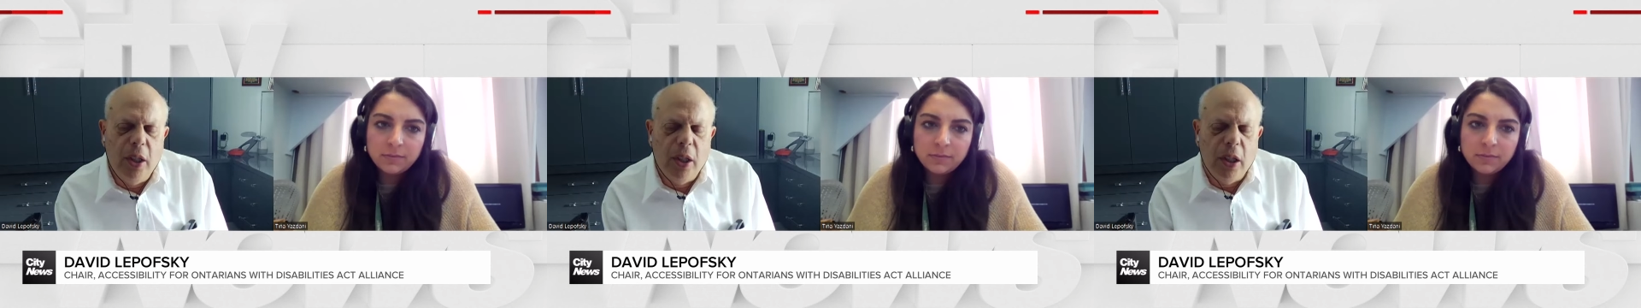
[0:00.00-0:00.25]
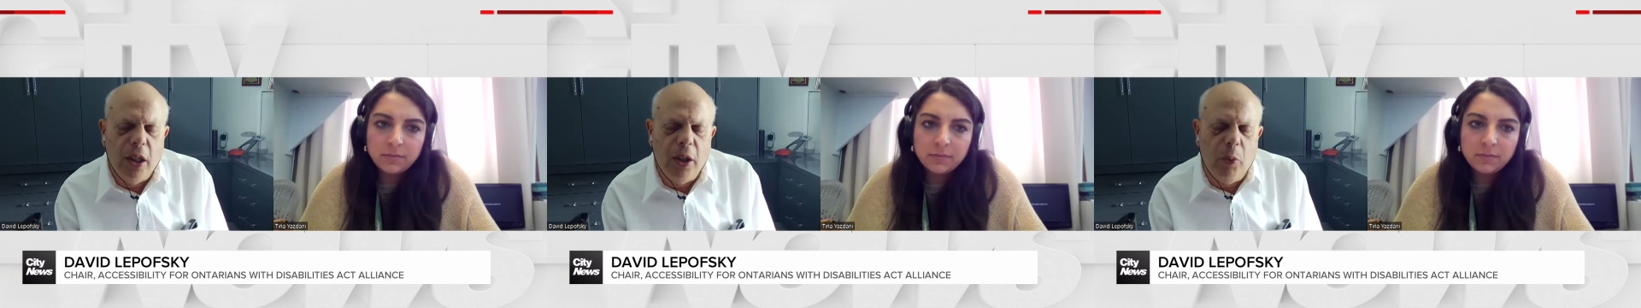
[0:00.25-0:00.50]

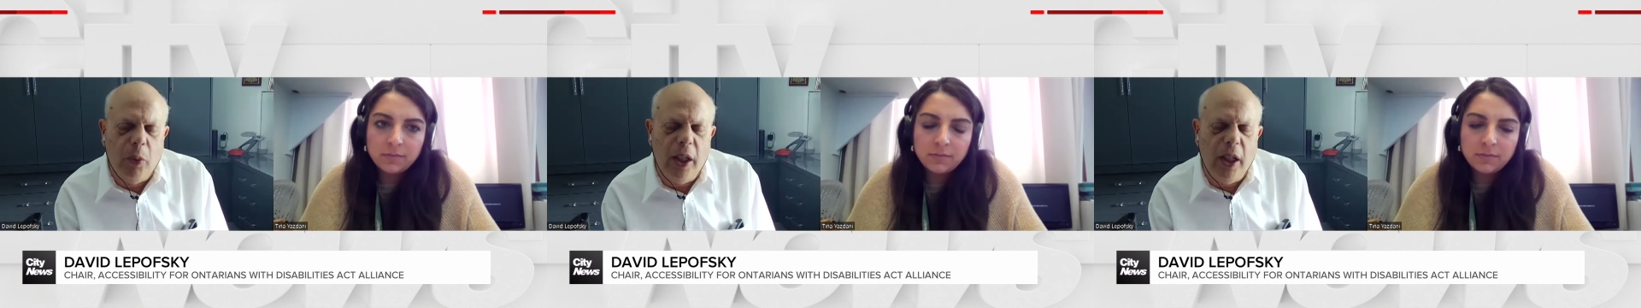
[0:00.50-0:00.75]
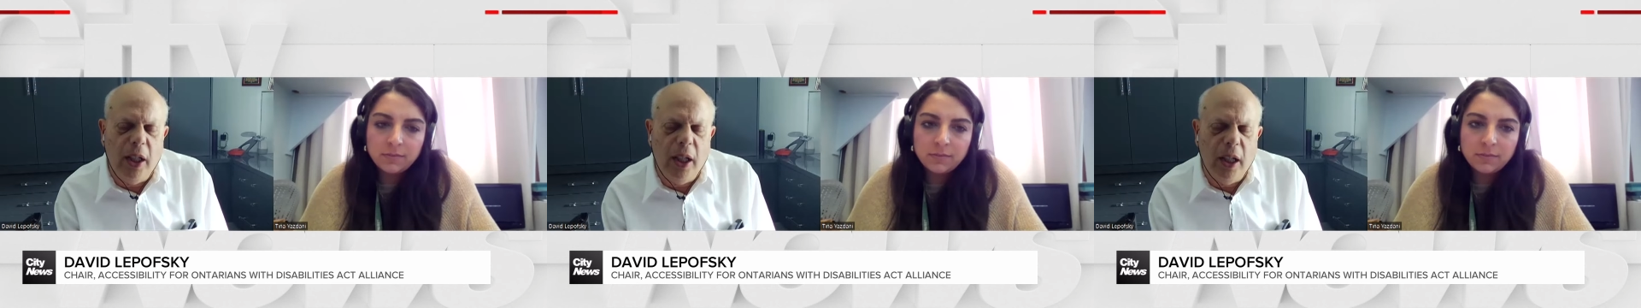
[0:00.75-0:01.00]
Speaker 1: on
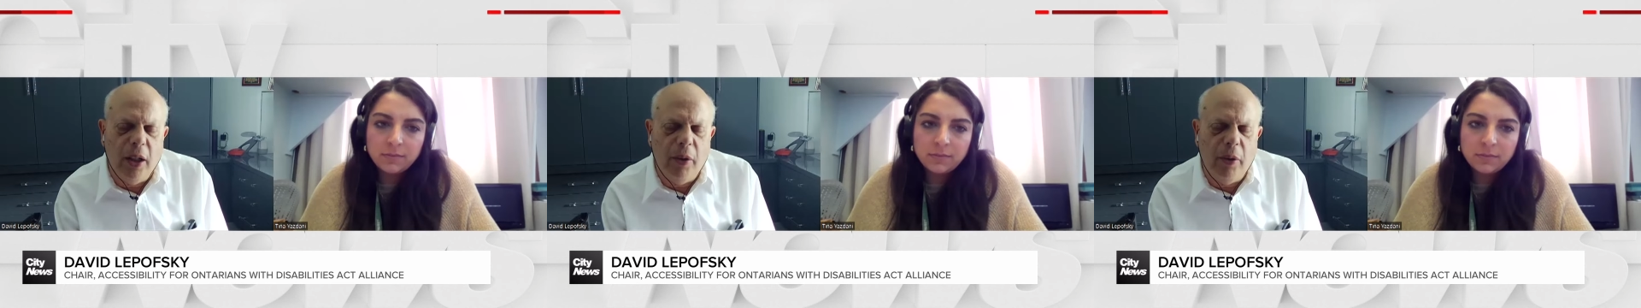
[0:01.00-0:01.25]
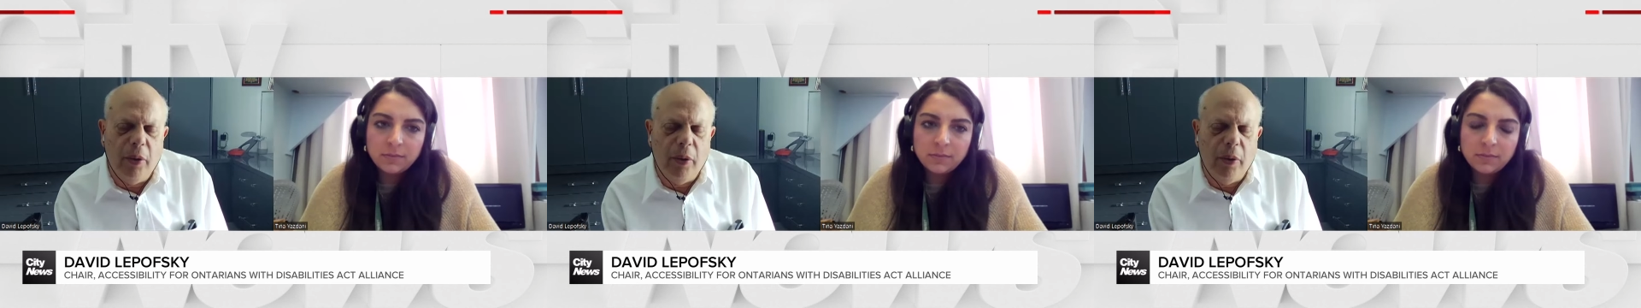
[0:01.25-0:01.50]
when and
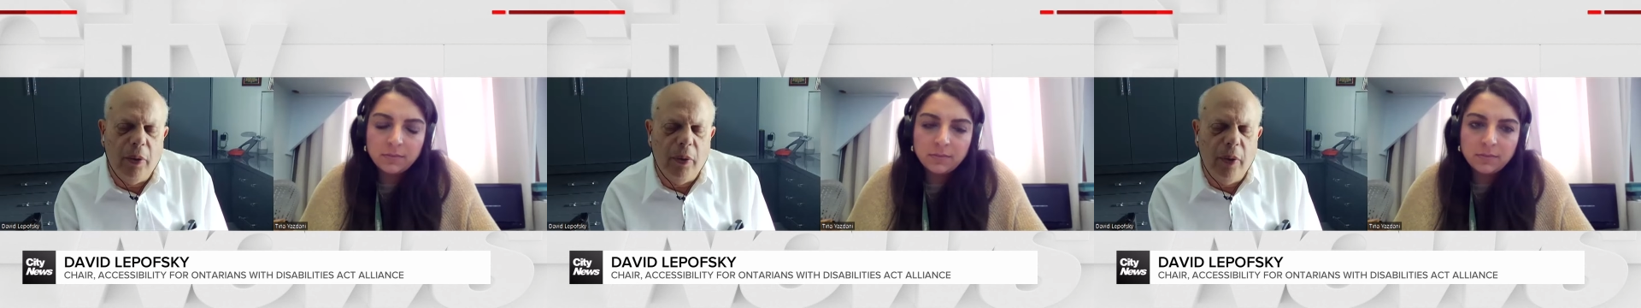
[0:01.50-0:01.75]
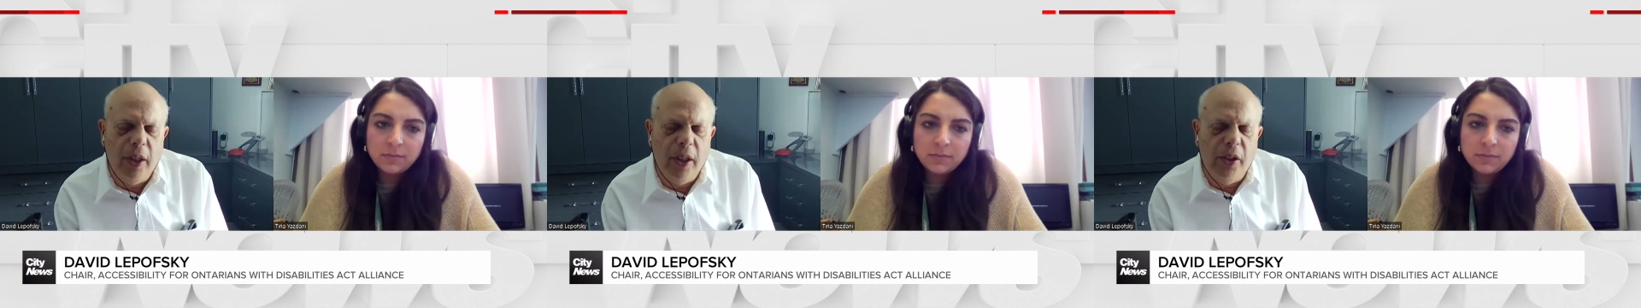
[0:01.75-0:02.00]
how
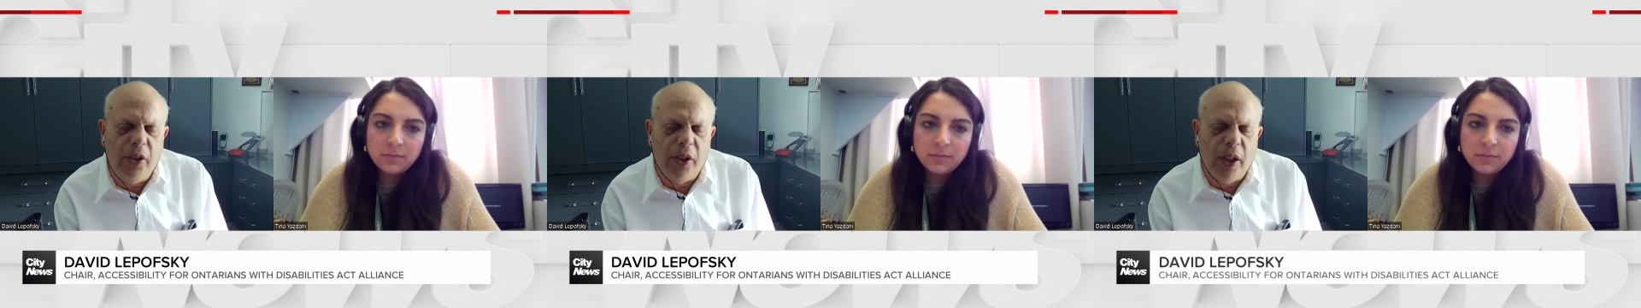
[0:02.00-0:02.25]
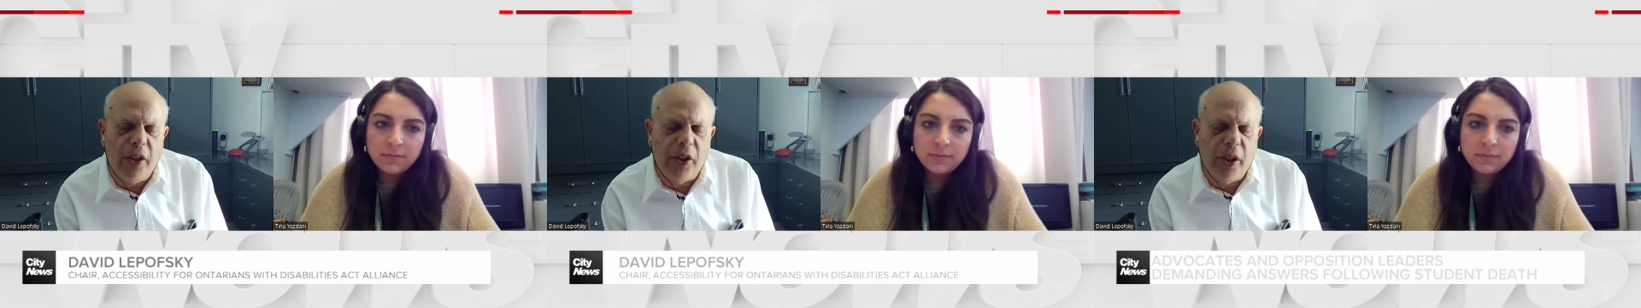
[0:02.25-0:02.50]
these
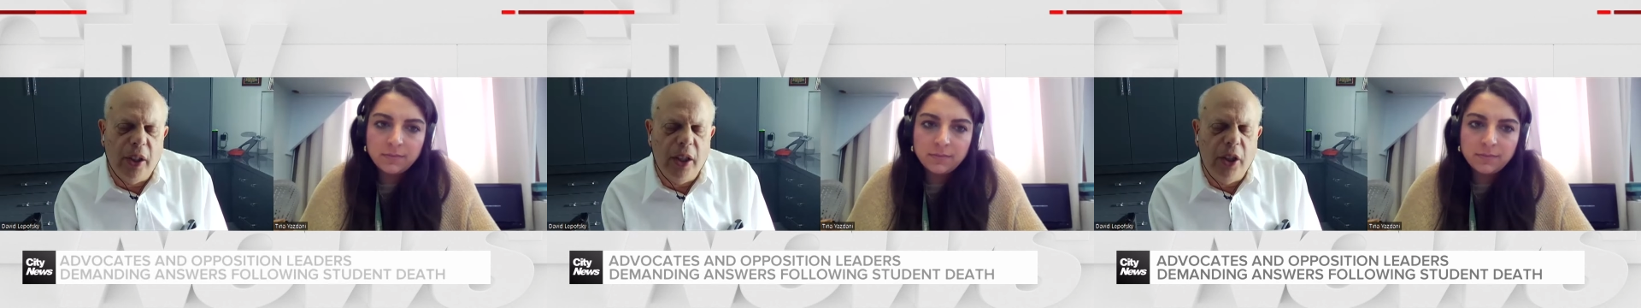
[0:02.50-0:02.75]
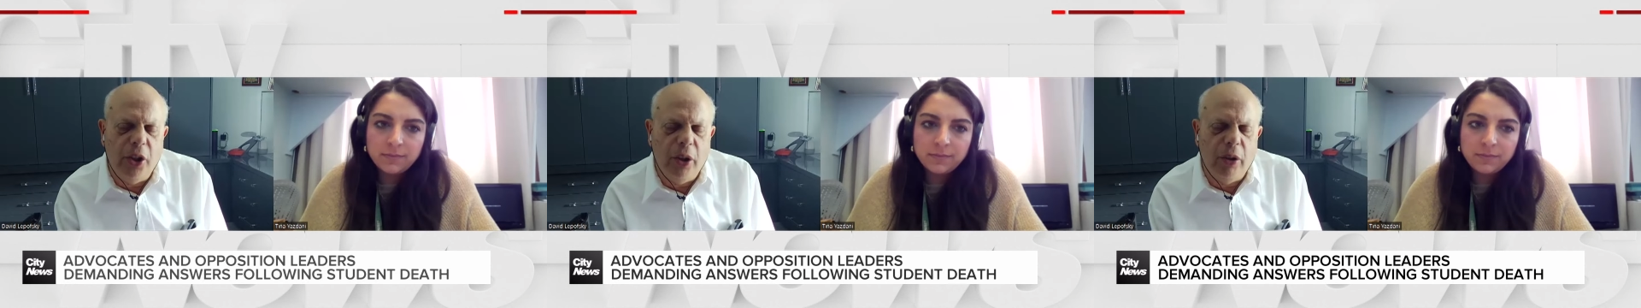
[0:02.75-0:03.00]

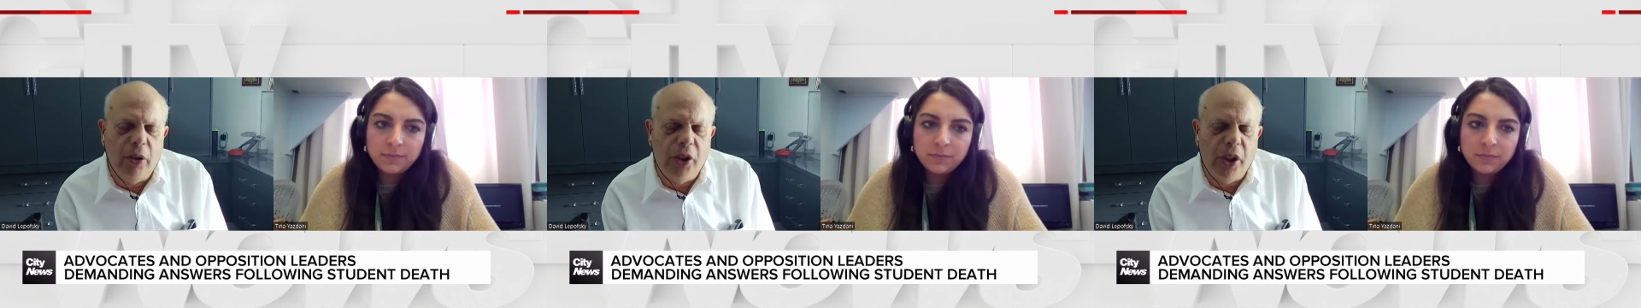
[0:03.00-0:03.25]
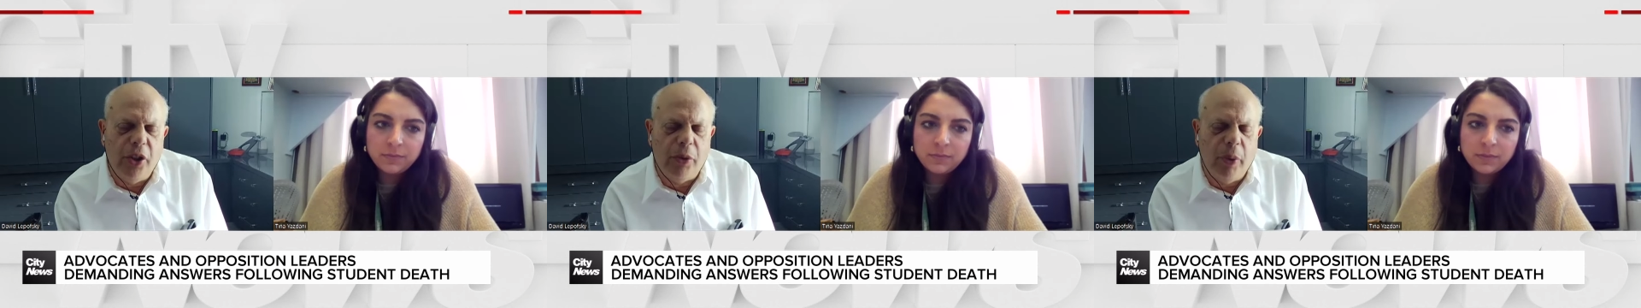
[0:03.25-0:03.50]
isolation or
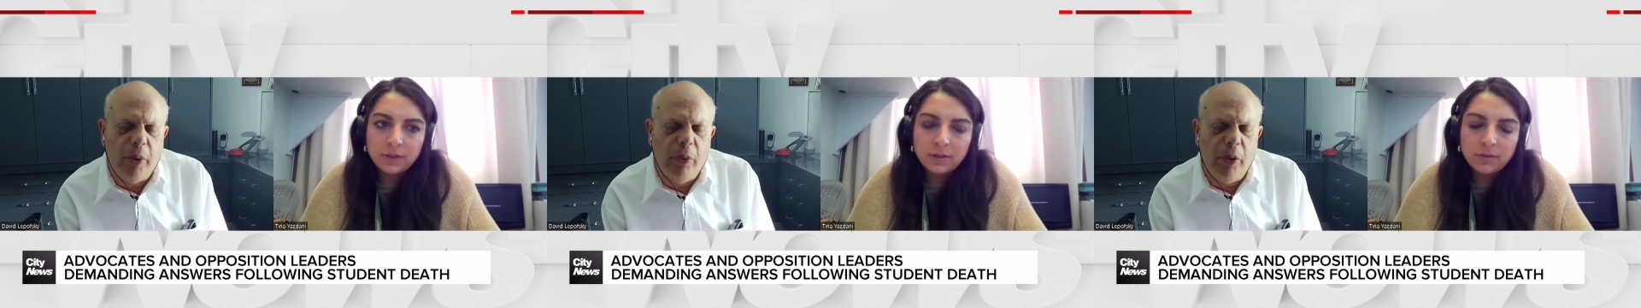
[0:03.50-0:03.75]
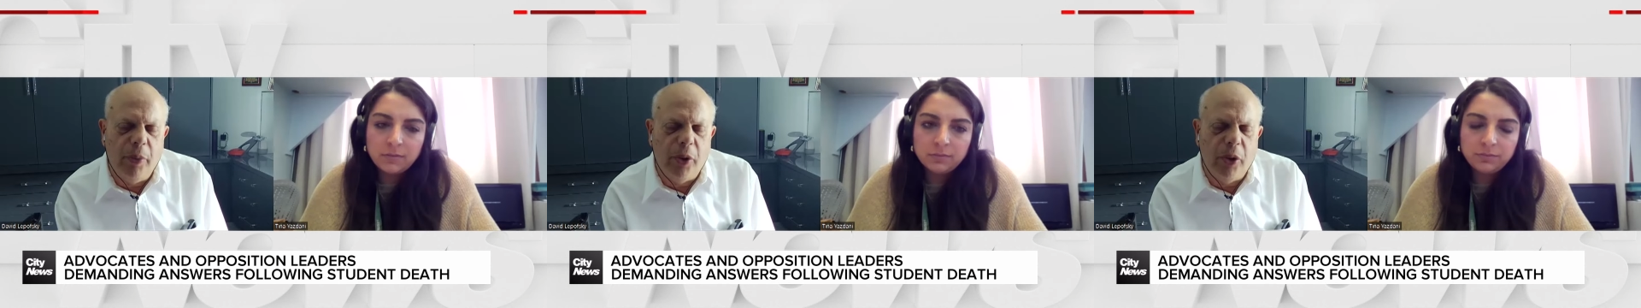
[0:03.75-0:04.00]
sensory
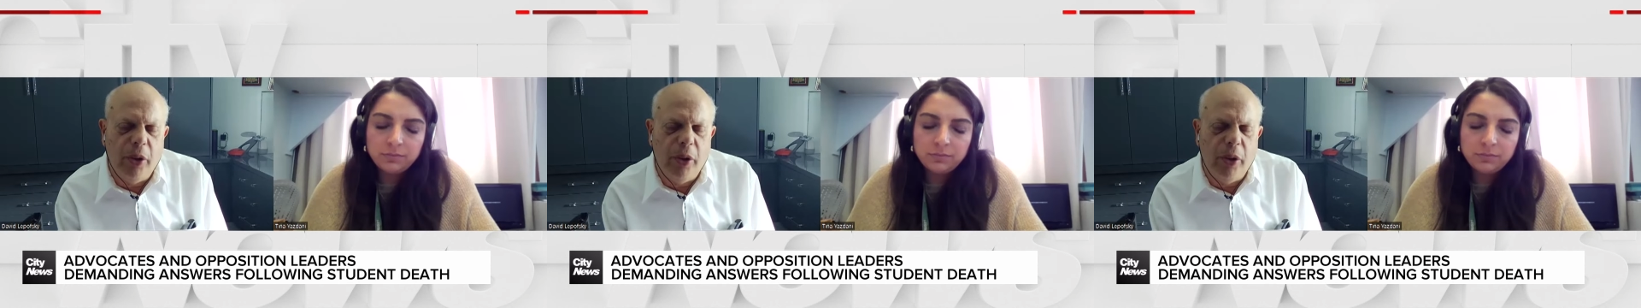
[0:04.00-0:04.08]
rooms are